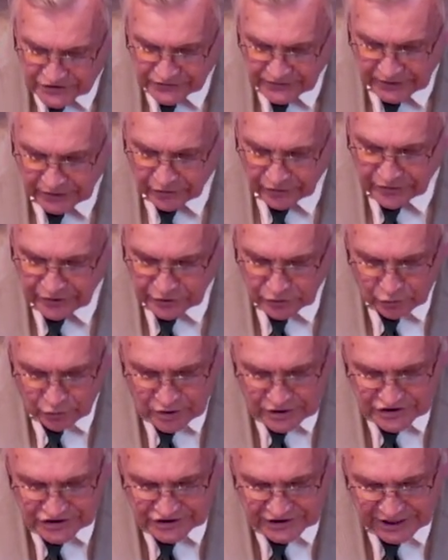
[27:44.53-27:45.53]
fell. And the
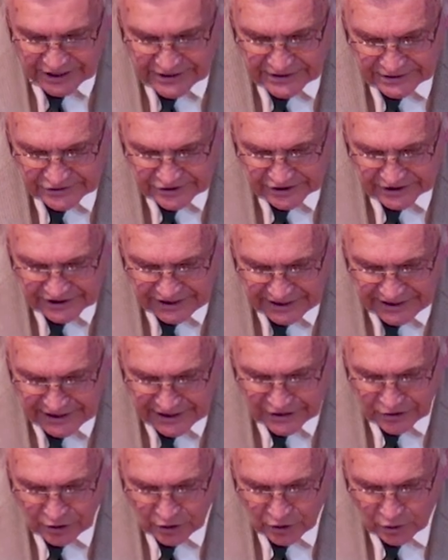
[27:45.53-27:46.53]
Lord said to
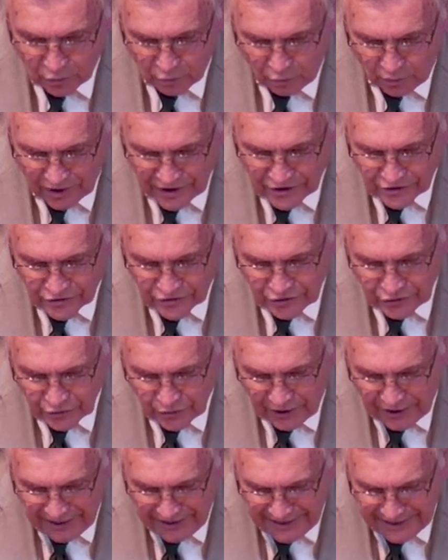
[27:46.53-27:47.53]
Cain, Why are
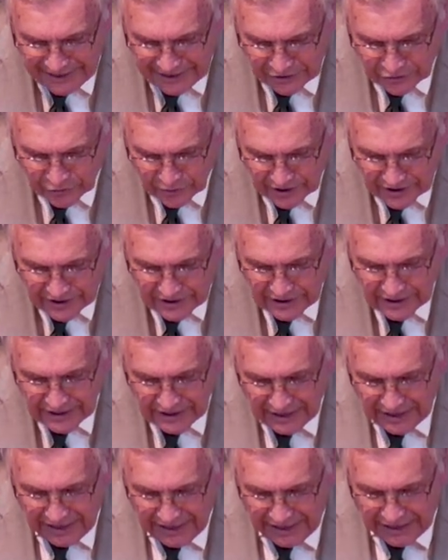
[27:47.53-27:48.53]
you angry?
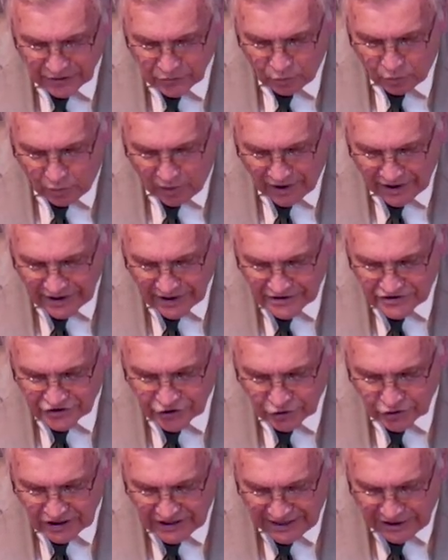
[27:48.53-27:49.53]
And why is
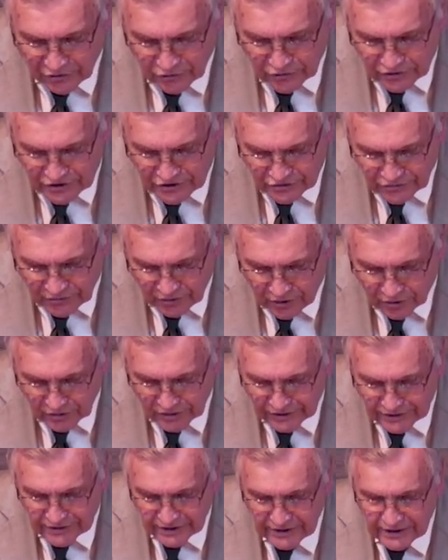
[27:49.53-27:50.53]
your countenance
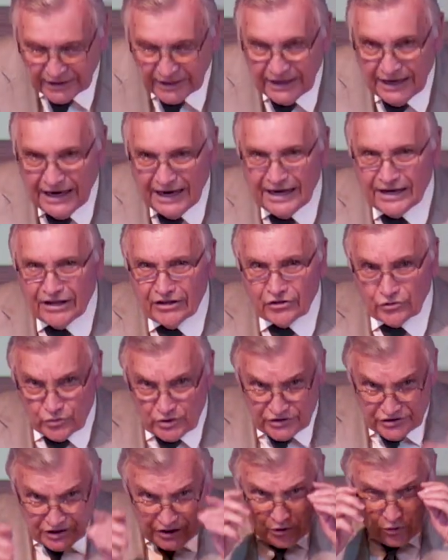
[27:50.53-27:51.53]
fallen? In other
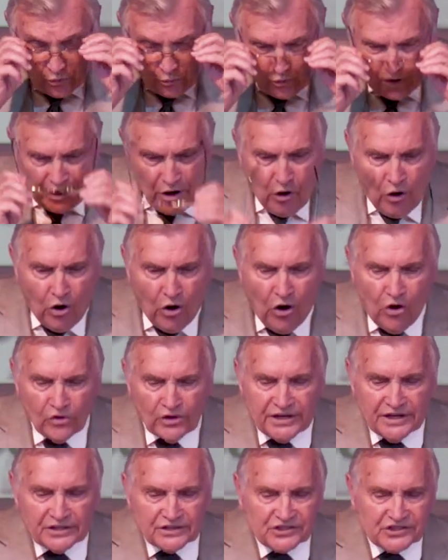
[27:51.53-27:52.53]
words, we all
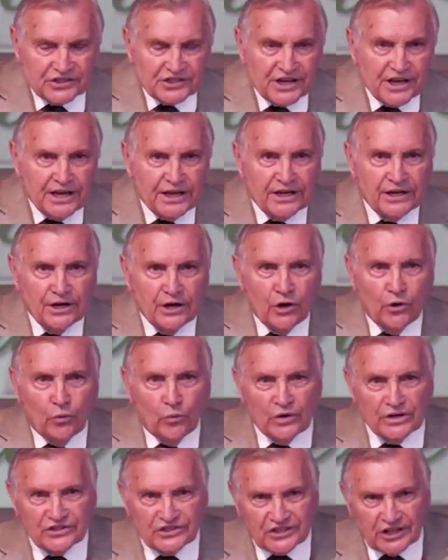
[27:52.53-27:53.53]
can see
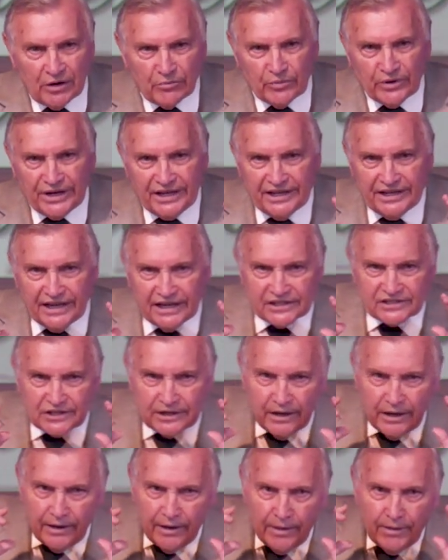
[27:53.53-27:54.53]
when somebody gets
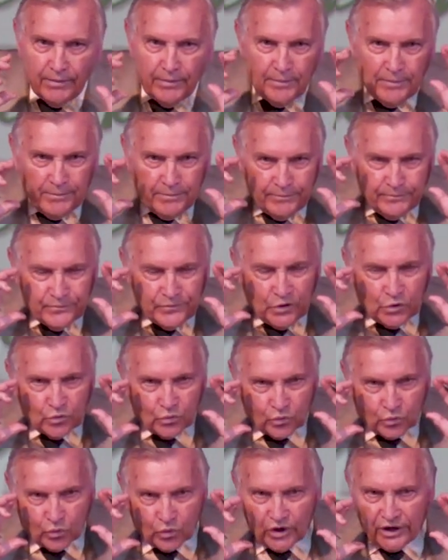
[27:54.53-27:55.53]

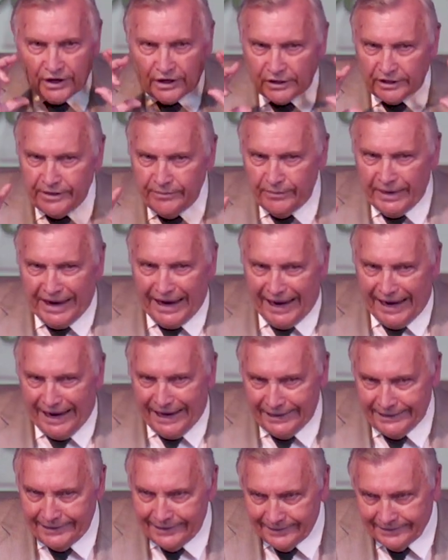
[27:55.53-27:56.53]
really
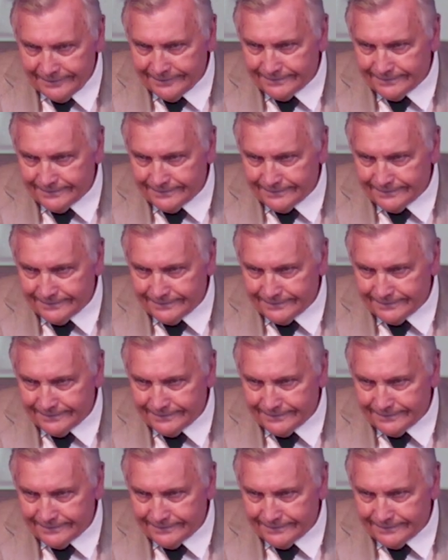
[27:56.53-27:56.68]
mad,